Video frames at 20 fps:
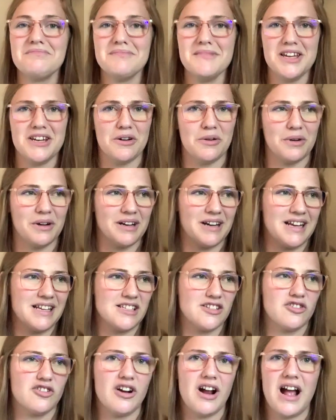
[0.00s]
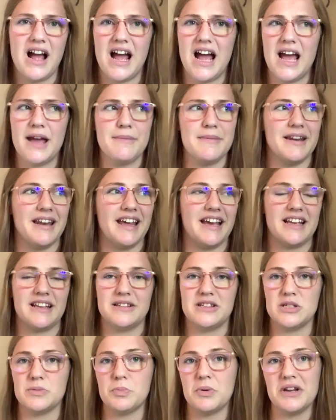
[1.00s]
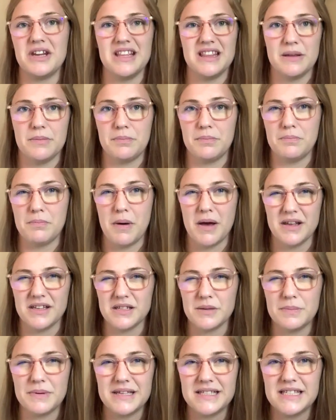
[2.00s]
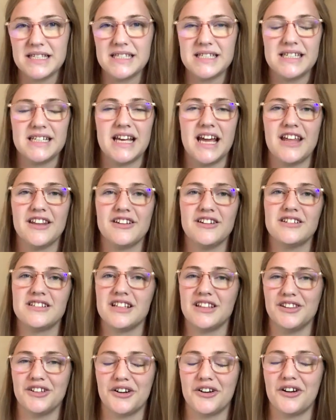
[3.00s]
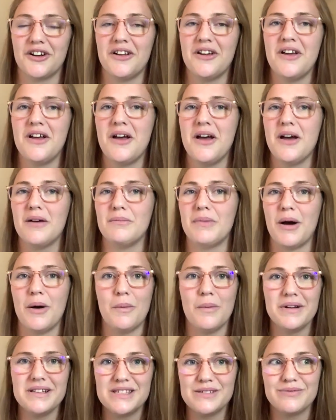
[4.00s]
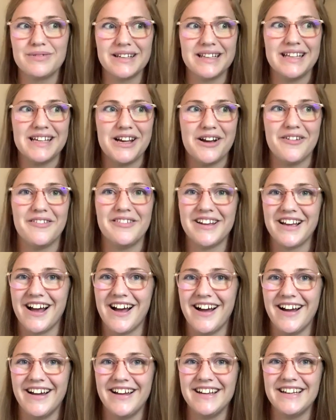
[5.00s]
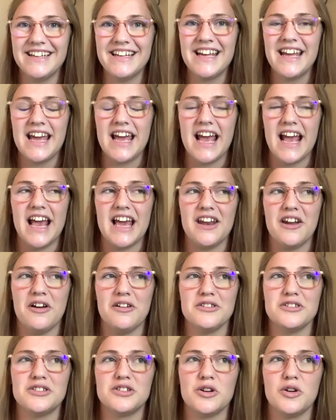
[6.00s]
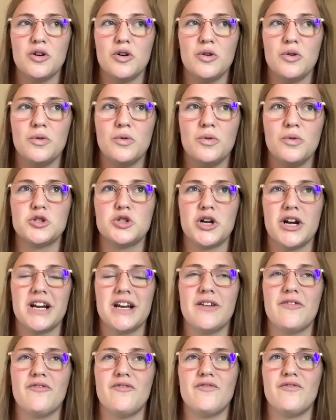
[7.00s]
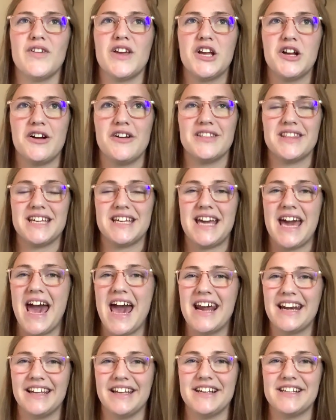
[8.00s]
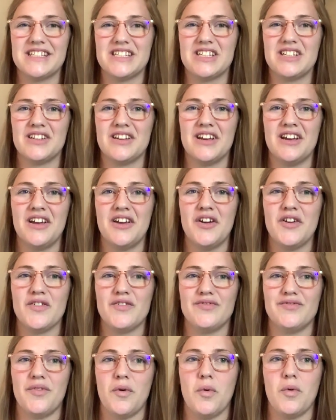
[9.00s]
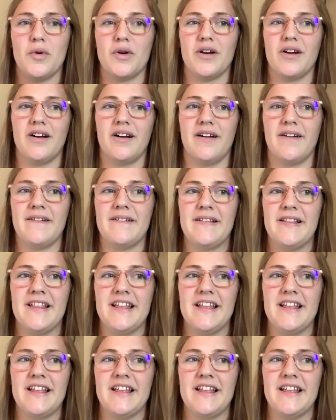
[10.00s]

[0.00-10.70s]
and organized crime and like just putting the puzzle pieces together to learn about what's really going on and also trying to figure out the catalyst for